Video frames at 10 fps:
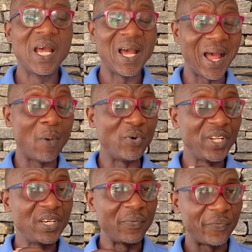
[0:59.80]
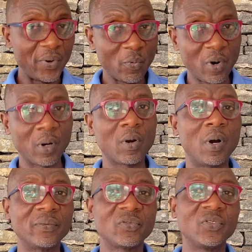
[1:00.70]
and within the framework
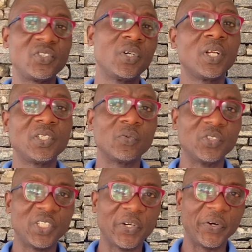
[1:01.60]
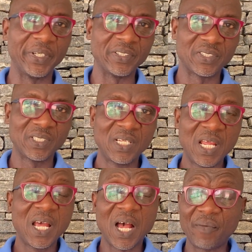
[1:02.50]
of sociological theories.
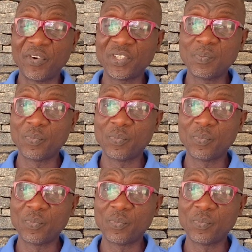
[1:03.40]
I've written